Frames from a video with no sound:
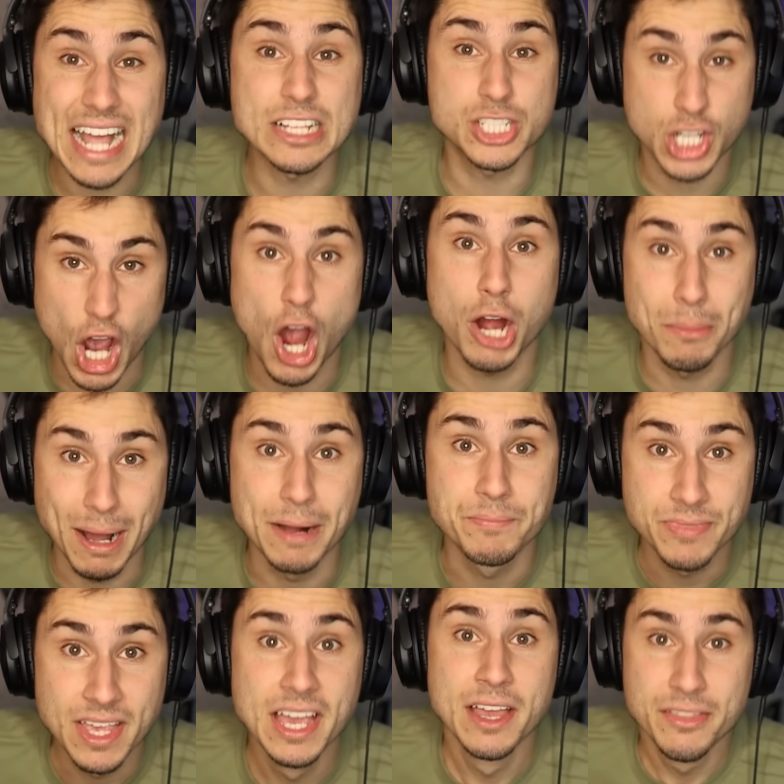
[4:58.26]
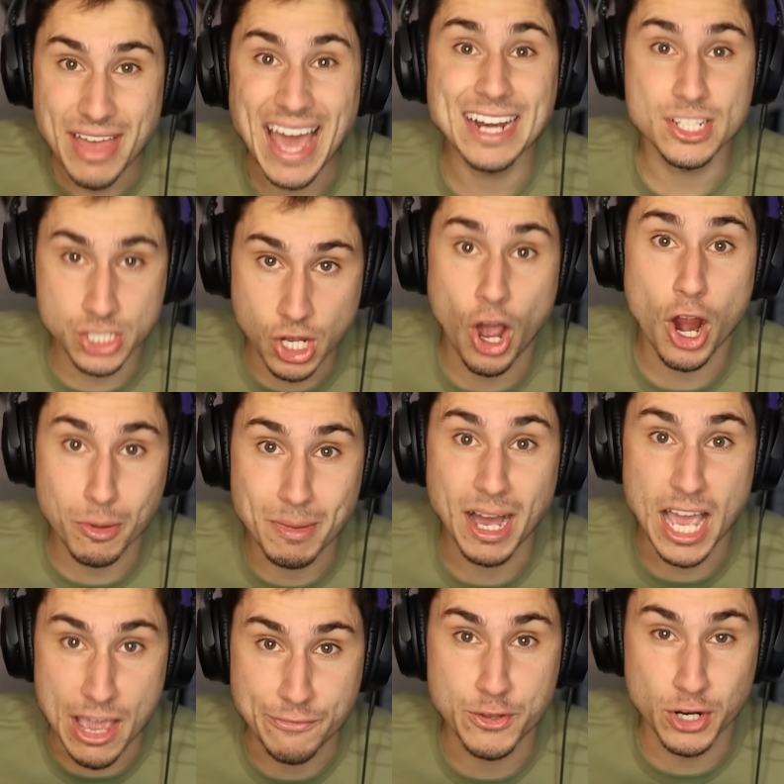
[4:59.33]
That's karma. That is karma.
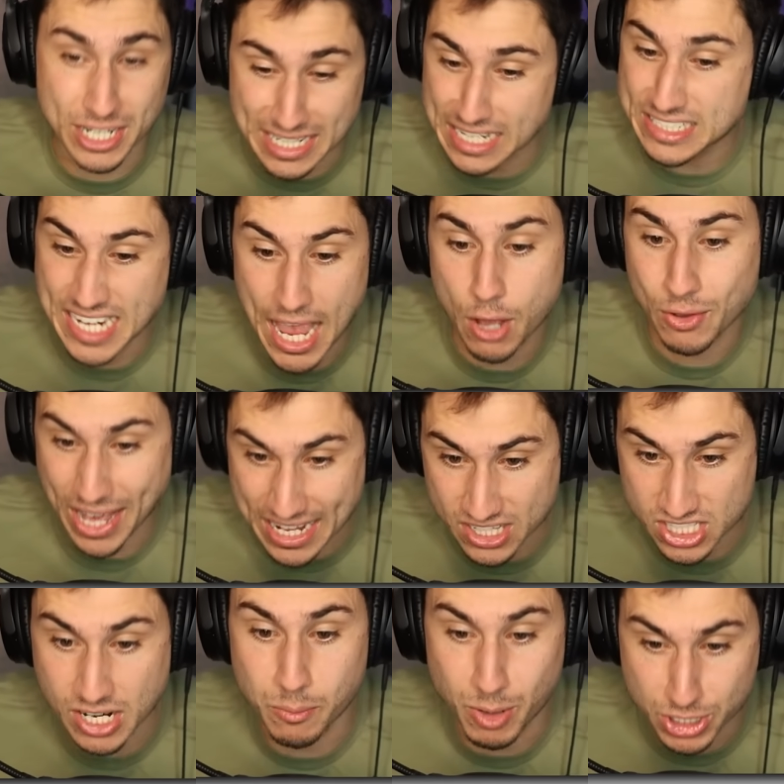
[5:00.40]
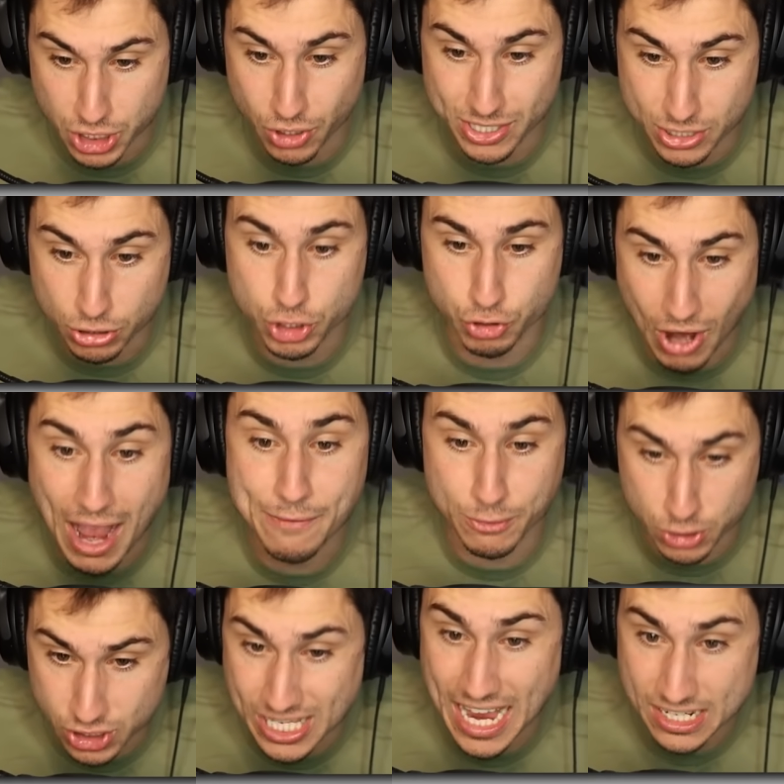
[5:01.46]
If you're gonna tailgate someone during their
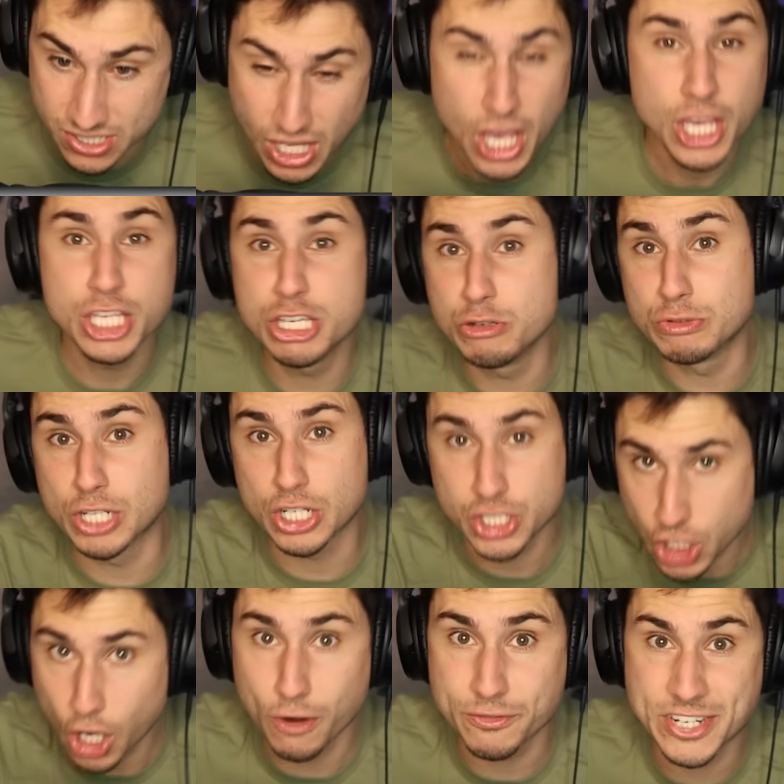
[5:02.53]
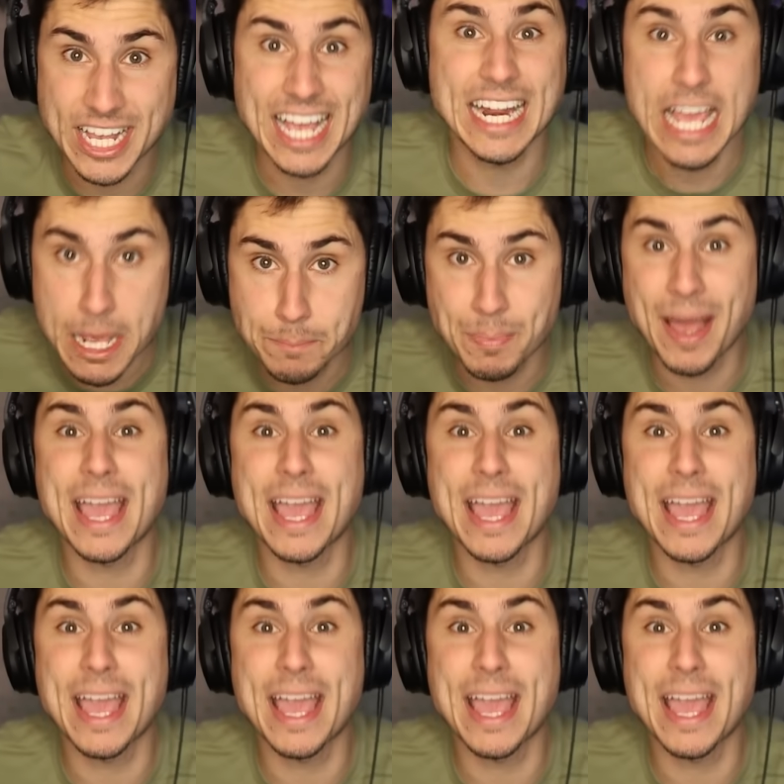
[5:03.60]
driver's test, you deserve to get hit